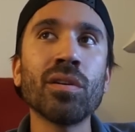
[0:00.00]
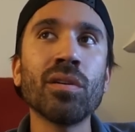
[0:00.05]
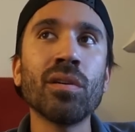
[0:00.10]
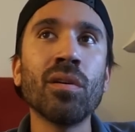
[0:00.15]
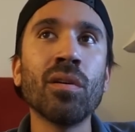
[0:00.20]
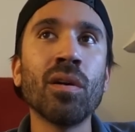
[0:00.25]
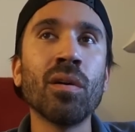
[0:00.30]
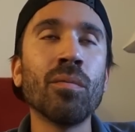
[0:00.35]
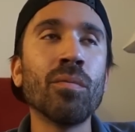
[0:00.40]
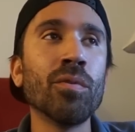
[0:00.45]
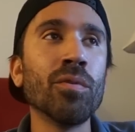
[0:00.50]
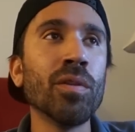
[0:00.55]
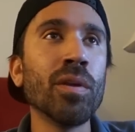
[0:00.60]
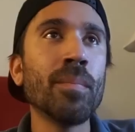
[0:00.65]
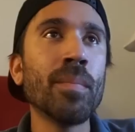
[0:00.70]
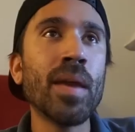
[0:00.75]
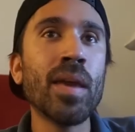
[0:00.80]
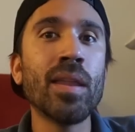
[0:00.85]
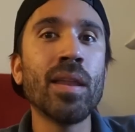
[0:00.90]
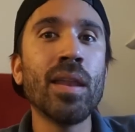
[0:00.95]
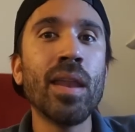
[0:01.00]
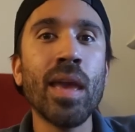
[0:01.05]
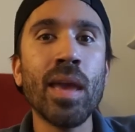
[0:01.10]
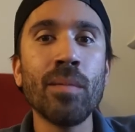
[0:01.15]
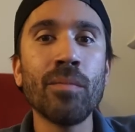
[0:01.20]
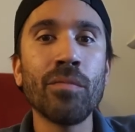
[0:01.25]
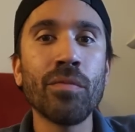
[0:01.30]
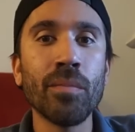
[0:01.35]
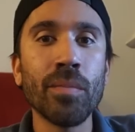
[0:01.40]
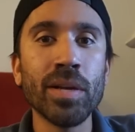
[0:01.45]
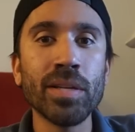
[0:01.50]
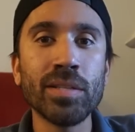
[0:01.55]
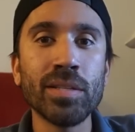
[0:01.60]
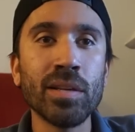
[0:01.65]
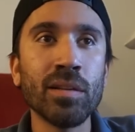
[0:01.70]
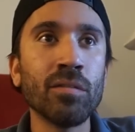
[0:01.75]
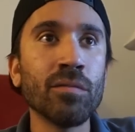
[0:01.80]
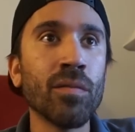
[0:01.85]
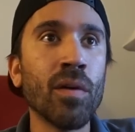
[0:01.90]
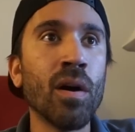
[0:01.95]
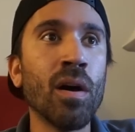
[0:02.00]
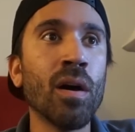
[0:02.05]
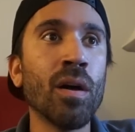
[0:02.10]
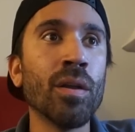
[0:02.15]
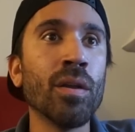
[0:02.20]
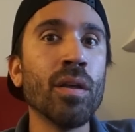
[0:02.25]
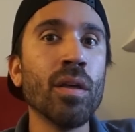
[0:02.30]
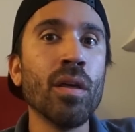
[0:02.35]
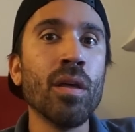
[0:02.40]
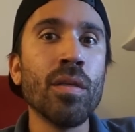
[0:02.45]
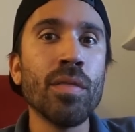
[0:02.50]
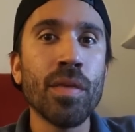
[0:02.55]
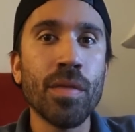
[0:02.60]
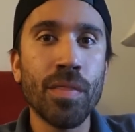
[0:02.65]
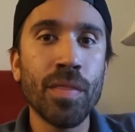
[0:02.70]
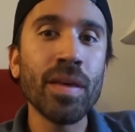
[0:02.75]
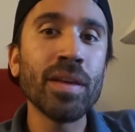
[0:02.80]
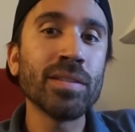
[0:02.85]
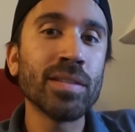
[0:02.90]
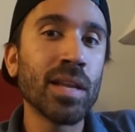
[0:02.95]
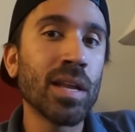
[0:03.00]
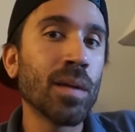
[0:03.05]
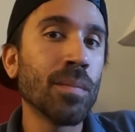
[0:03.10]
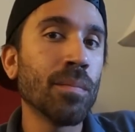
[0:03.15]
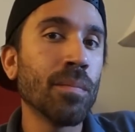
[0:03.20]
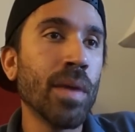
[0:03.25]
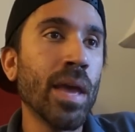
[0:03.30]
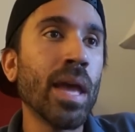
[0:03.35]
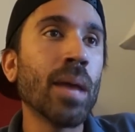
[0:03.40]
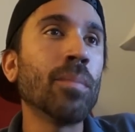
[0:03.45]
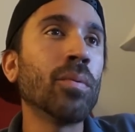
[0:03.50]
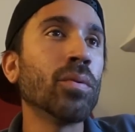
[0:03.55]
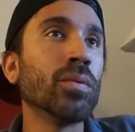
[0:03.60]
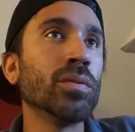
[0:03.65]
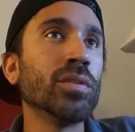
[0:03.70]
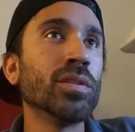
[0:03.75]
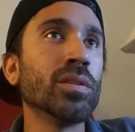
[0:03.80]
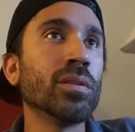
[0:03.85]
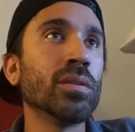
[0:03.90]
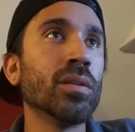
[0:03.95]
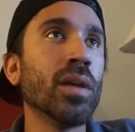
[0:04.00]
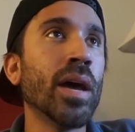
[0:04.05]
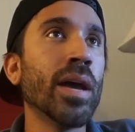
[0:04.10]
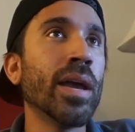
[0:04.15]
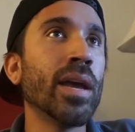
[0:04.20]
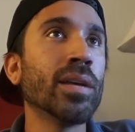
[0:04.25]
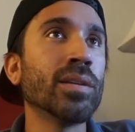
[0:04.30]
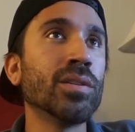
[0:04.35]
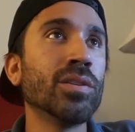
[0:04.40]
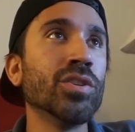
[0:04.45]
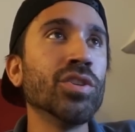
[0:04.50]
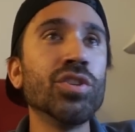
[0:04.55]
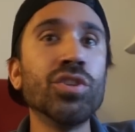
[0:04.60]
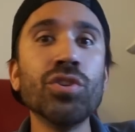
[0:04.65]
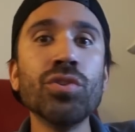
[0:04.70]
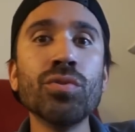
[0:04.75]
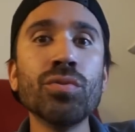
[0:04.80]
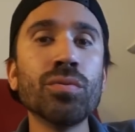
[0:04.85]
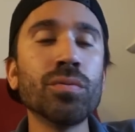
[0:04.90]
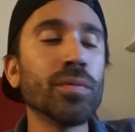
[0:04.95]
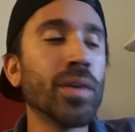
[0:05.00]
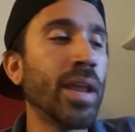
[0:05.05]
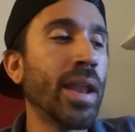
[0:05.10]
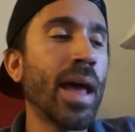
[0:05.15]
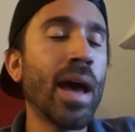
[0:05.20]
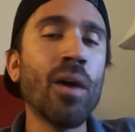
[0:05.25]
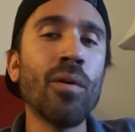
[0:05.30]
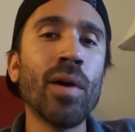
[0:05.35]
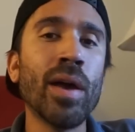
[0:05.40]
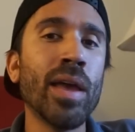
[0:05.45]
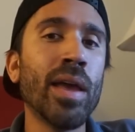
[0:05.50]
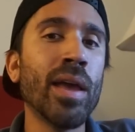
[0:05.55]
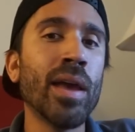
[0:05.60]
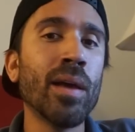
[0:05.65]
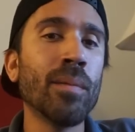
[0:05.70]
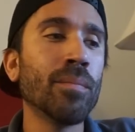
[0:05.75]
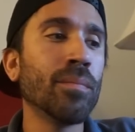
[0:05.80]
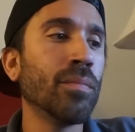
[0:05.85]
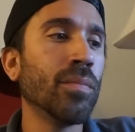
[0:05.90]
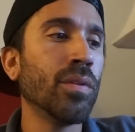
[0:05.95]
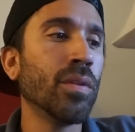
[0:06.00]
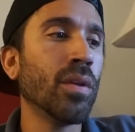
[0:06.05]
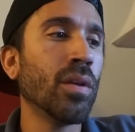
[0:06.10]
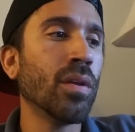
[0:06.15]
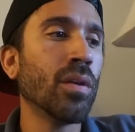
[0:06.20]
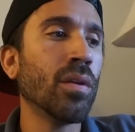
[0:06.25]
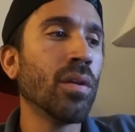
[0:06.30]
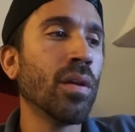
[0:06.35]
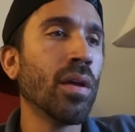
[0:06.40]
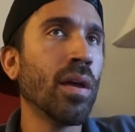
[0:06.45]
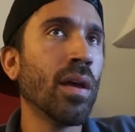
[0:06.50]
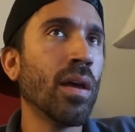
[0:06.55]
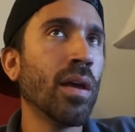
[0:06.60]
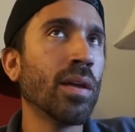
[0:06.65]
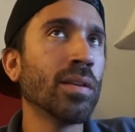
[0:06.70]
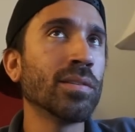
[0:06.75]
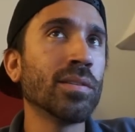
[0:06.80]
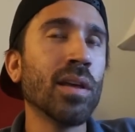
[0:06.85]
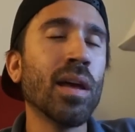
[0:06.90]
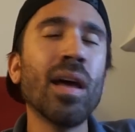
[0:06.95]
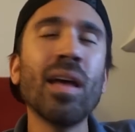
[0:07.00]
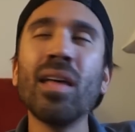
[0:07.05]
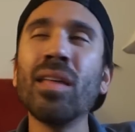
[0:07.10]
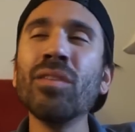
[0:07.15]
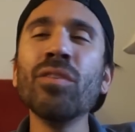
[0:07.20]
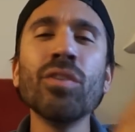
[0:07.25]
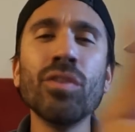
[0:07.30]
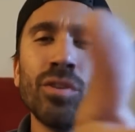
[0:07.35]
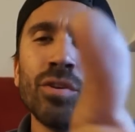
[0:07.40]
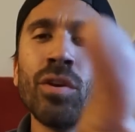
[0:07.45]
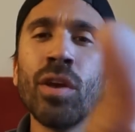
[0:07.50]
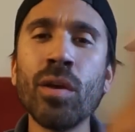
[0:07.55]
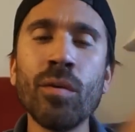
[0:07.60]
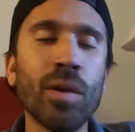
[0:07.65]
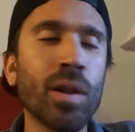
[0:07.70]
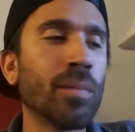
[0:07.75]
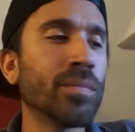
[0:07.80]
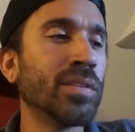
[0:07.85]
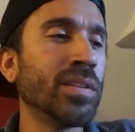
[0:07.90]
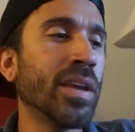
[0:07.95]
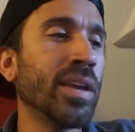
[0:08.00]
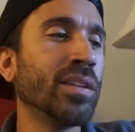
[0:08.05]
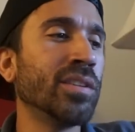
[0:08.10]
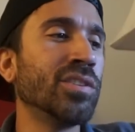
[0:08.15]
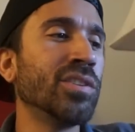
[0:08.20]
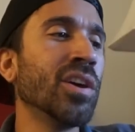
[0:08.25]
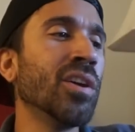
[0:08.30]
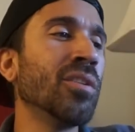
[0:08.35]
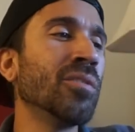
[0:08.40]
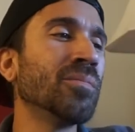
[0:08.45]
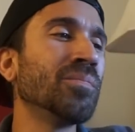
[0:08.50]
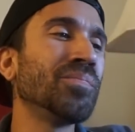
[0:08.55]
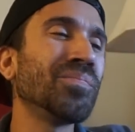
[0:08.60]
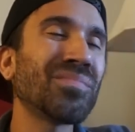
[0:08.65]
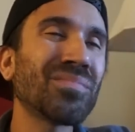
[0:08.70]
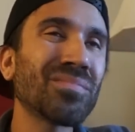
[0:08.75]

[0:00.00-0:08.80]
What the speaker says: really made a name for myself on the things that I'm able to, I guess, do and how I am. As you get what I'm saying. So